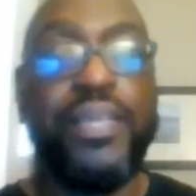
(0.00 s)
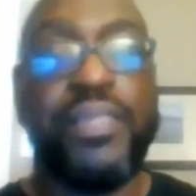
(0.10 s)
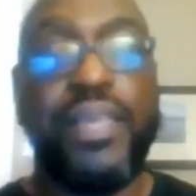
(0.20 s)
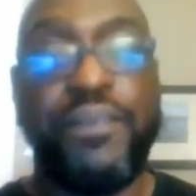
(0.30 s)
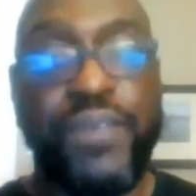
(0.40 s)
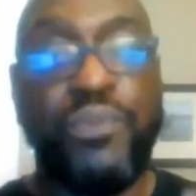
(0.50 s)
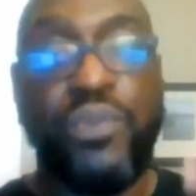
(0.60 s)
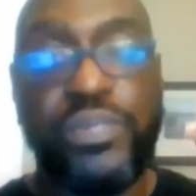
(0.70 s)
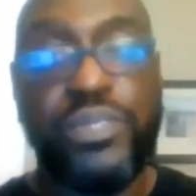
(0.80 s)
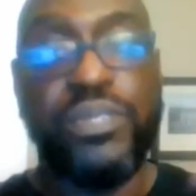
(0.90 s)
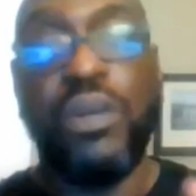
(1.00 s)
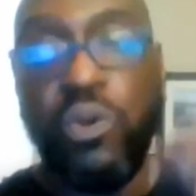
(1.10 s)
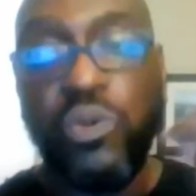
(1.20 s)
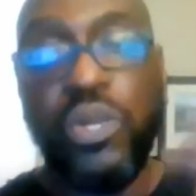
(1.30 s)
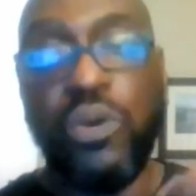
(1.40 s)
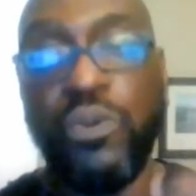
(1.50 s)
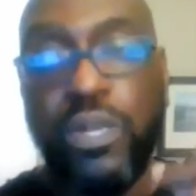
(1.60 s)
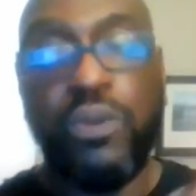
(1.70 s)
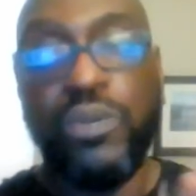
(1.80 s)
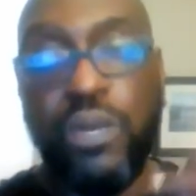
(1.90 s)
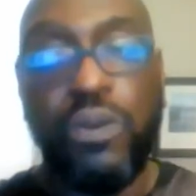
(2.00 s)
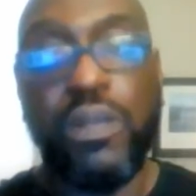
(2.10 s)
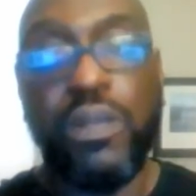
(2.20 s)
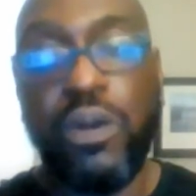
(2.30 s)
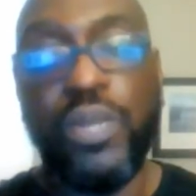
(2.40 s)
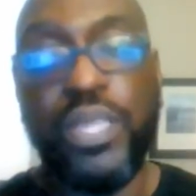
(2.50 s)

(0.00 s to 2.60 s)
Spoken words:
that freight will just go, and